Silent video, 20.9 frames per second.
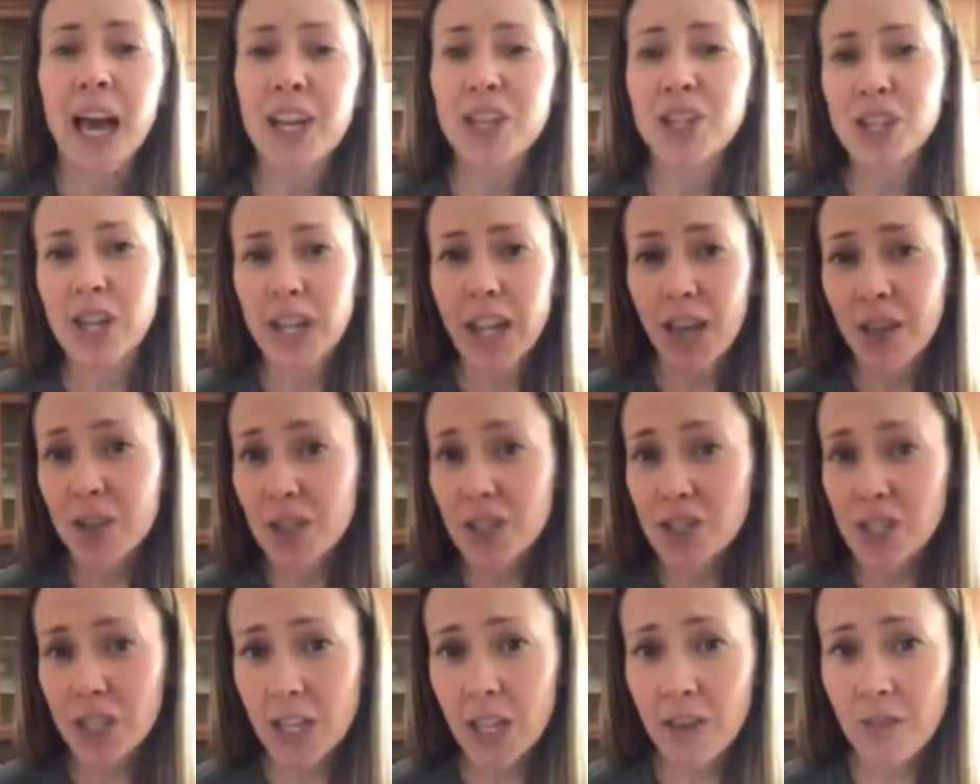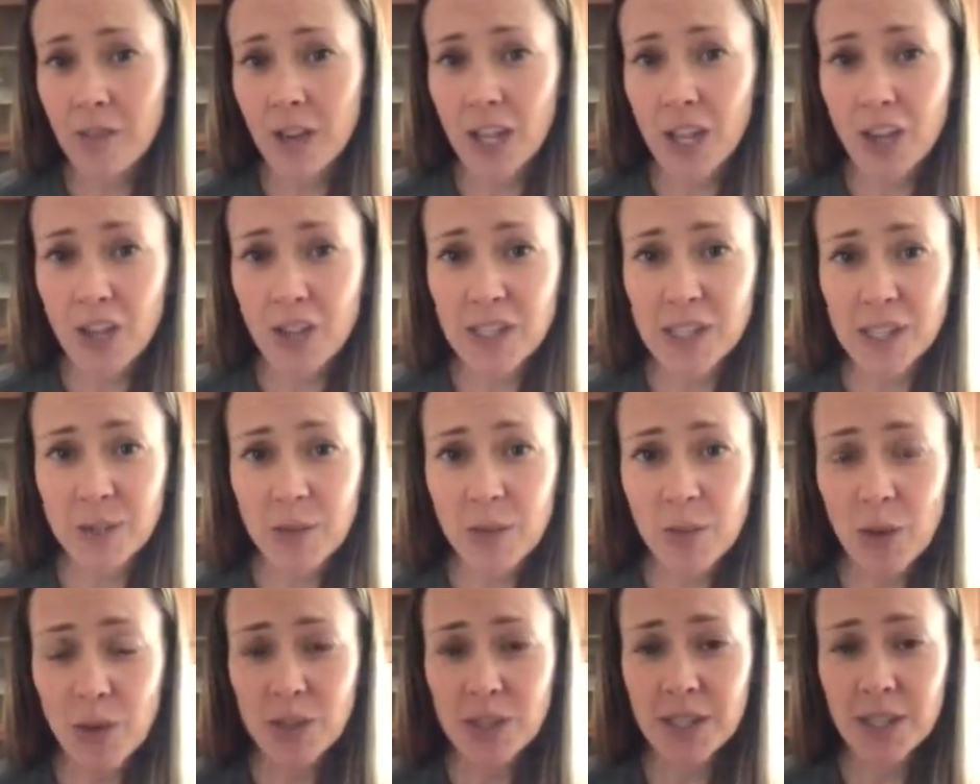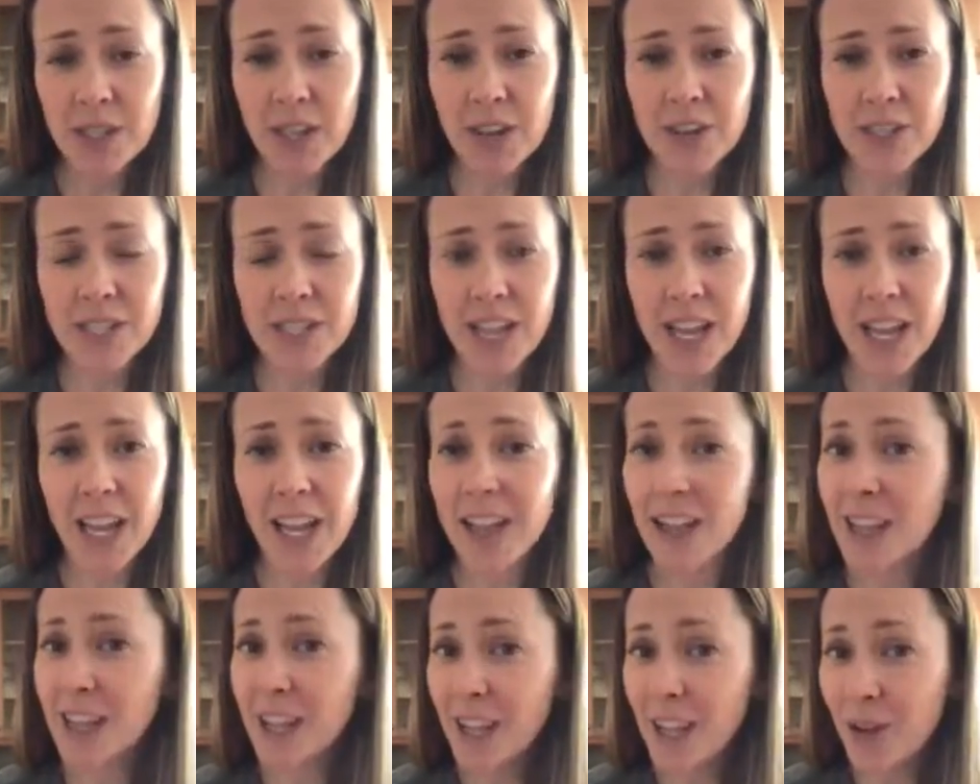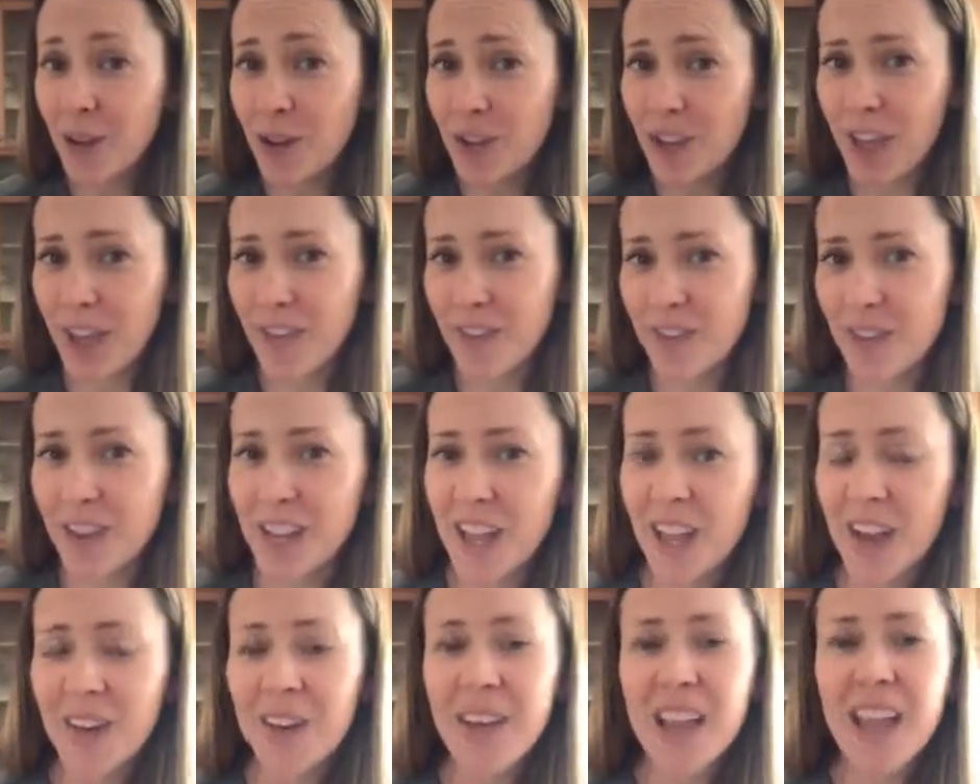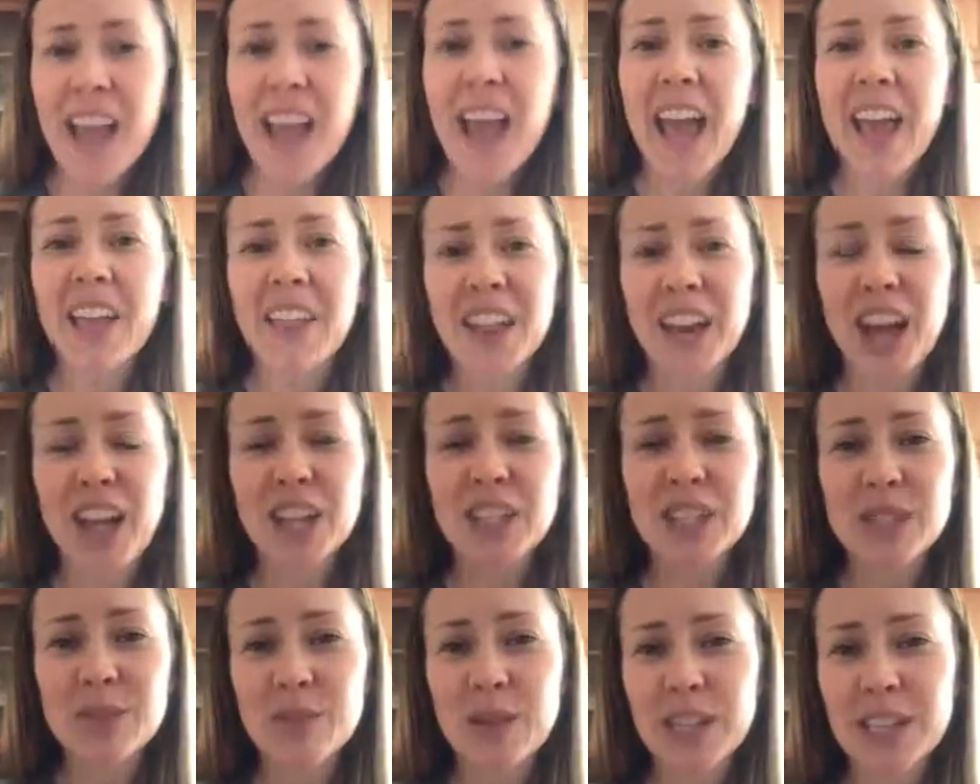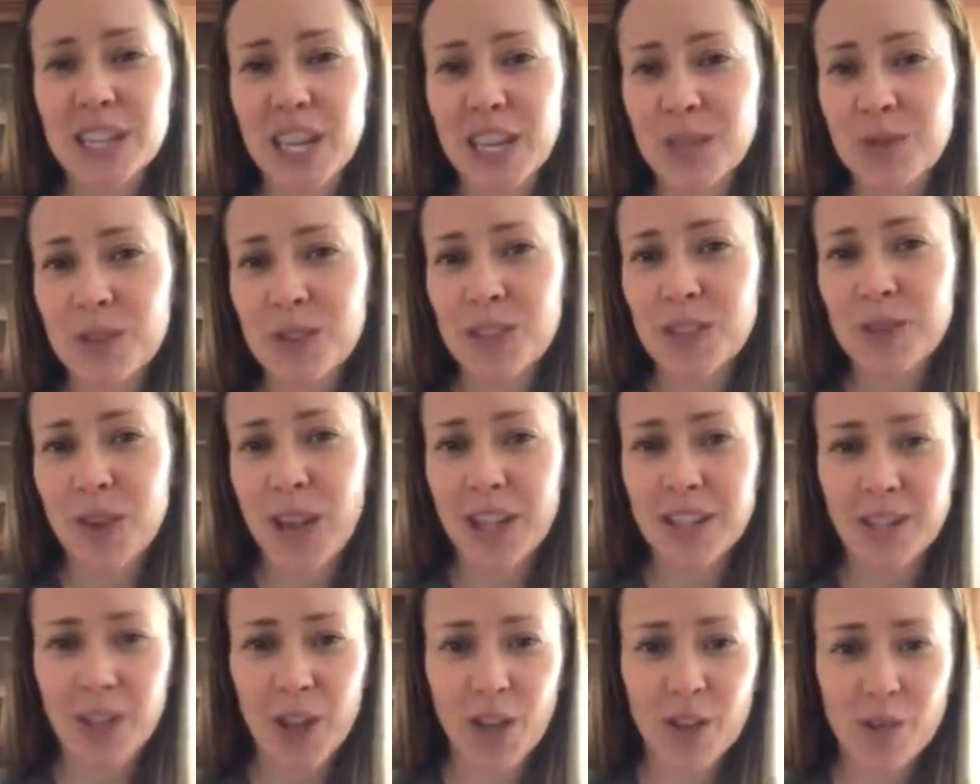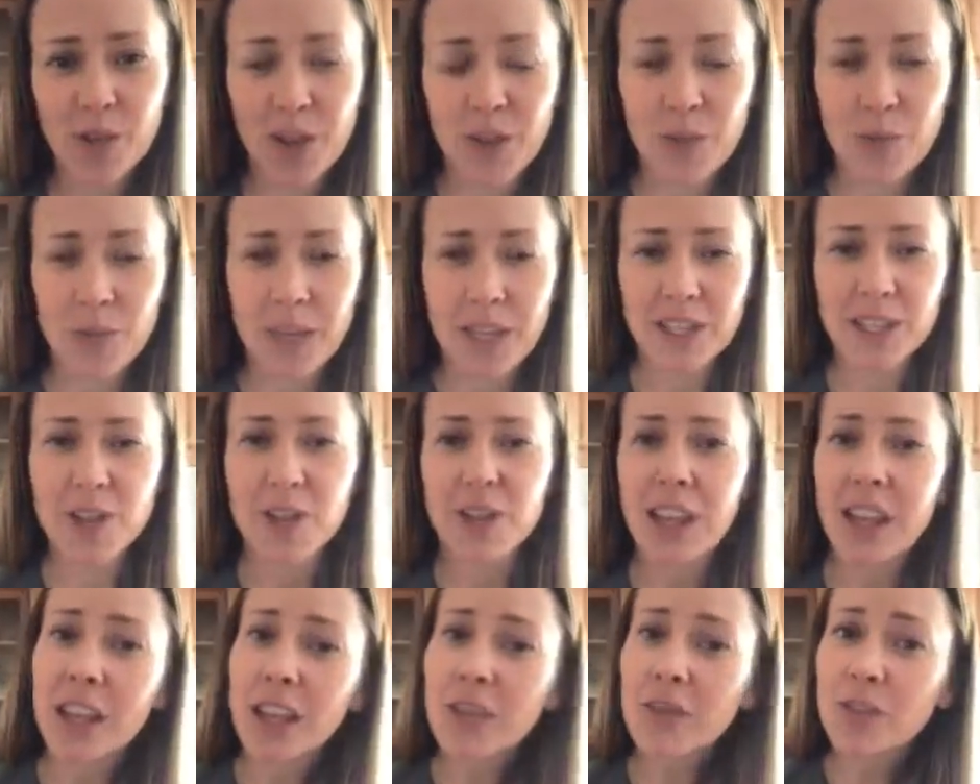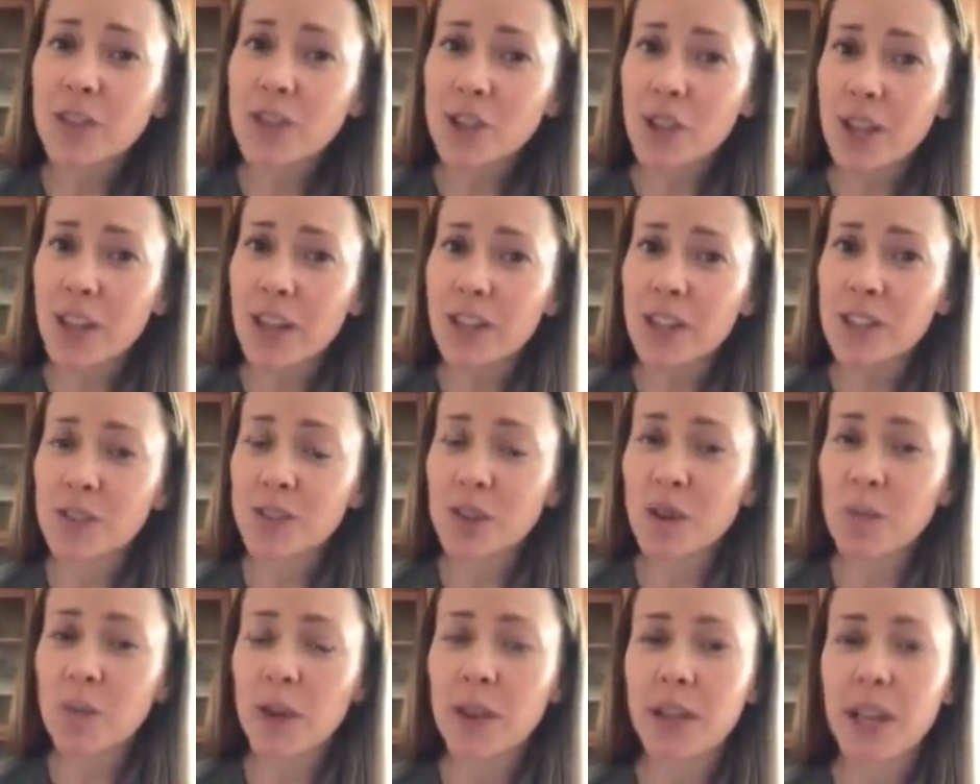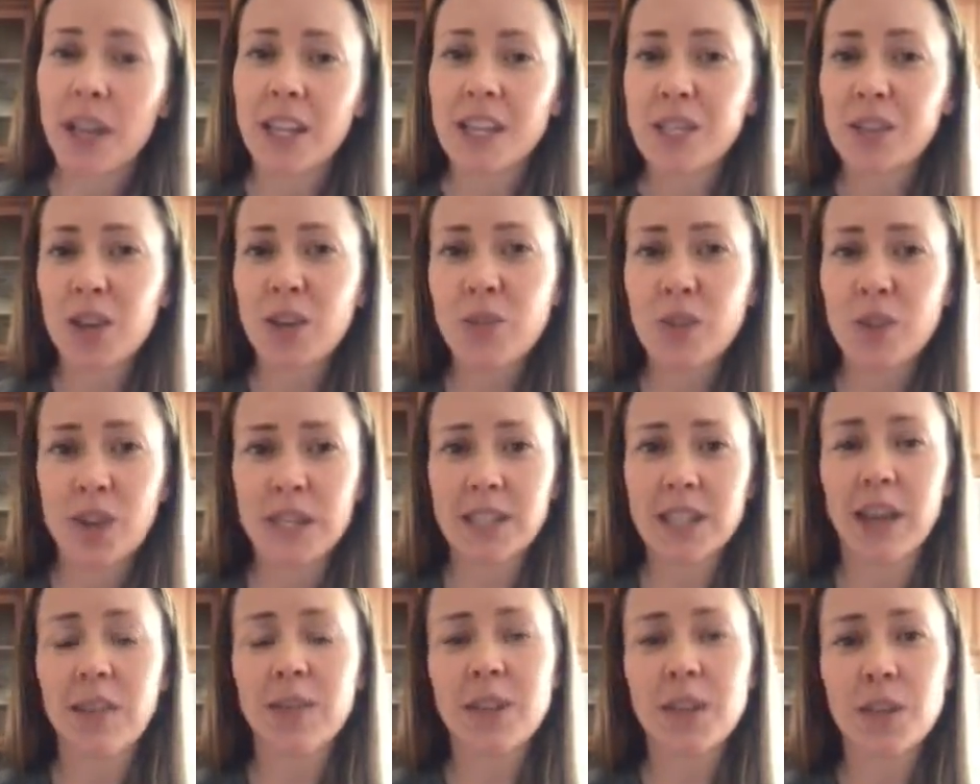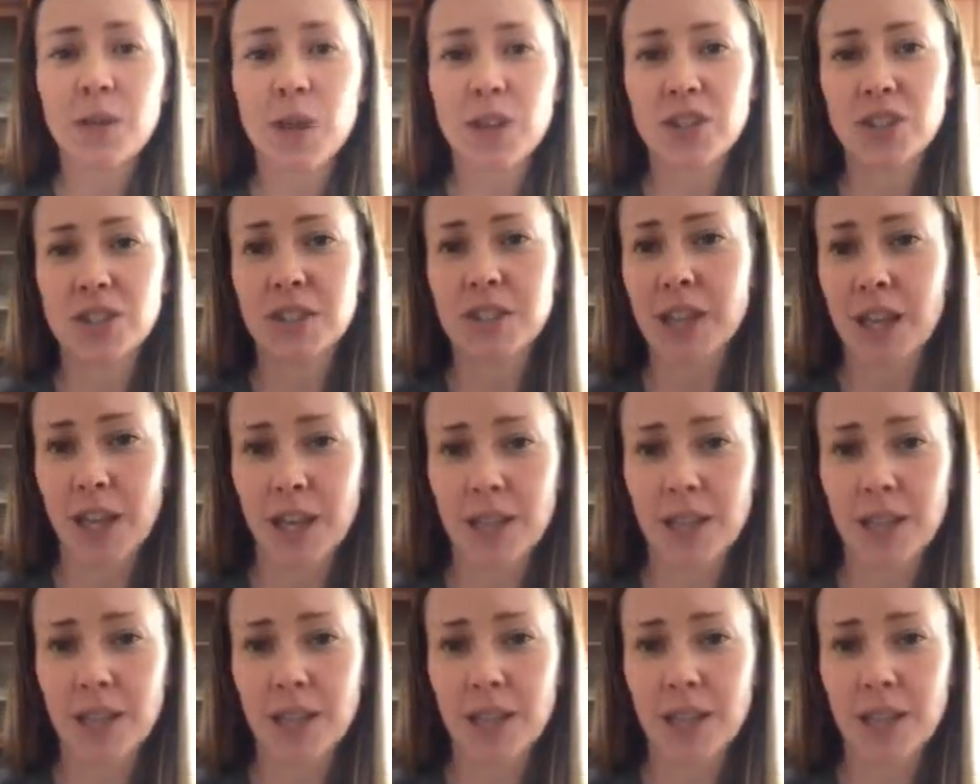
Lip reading: Check out the chicken video that's gonna be posted later today and the E. coli video, and then I'll just be in touch with you guys all throughout the week. So thank you for joining this group, and let us know if you guys have any questions at